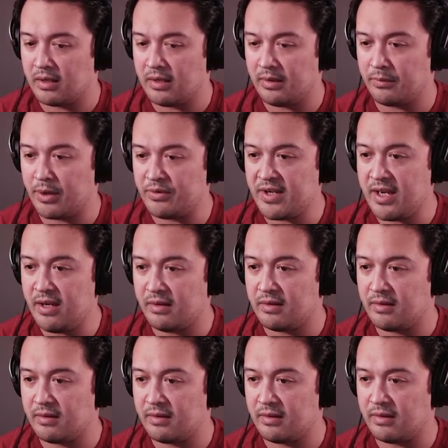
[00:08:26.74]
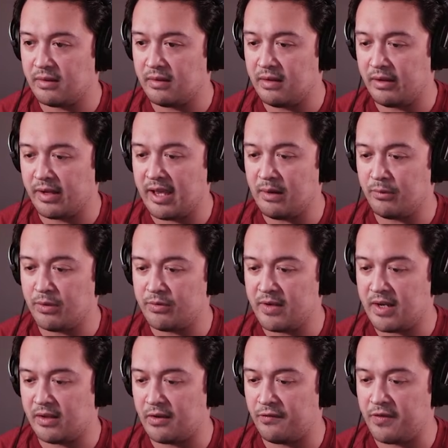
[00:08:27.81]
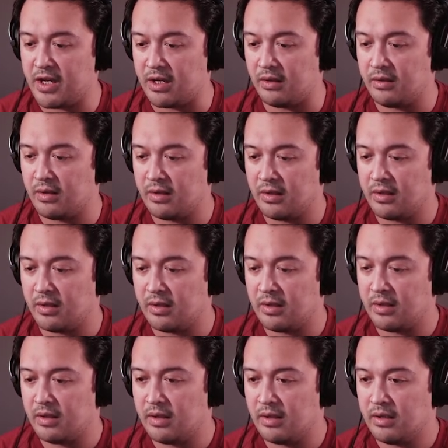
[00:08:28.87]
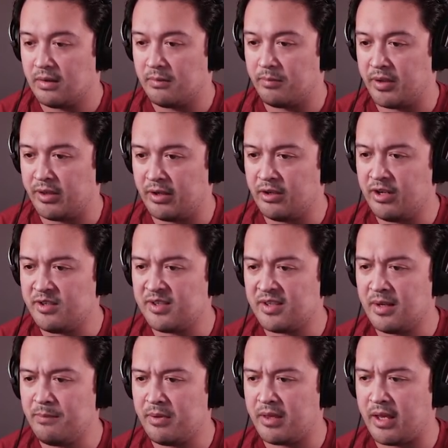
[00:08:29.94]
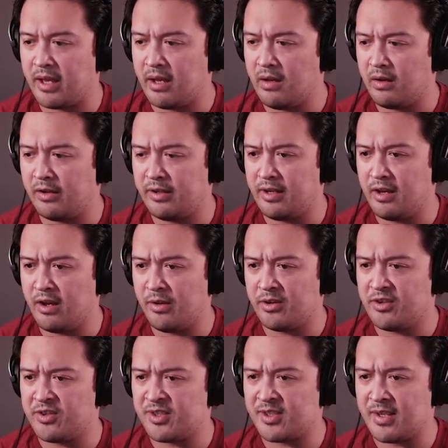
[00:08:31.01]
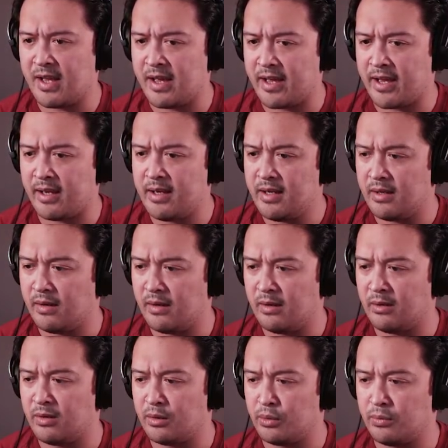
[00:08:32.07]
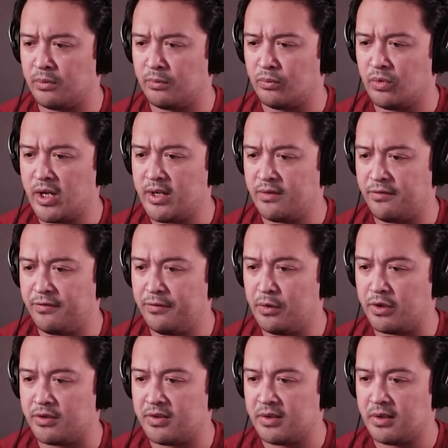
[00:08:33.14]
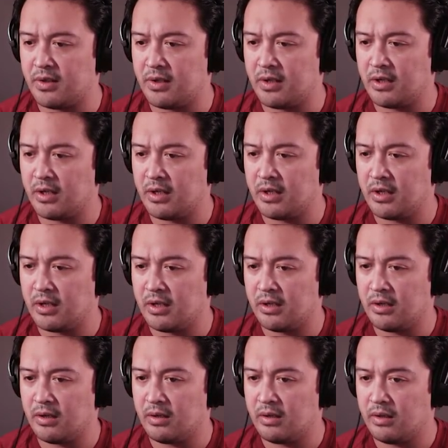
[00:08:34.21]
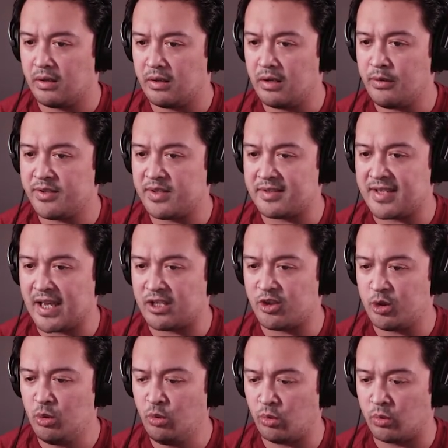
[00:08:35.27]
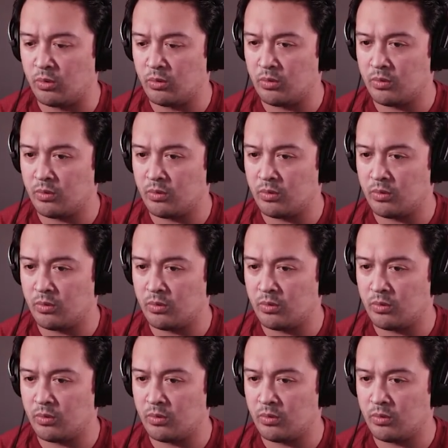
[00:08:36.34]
Can I rotate? Oh, I can't rotate the feet. But there is something on the other side on her right foot. Oh, it's a tattoo.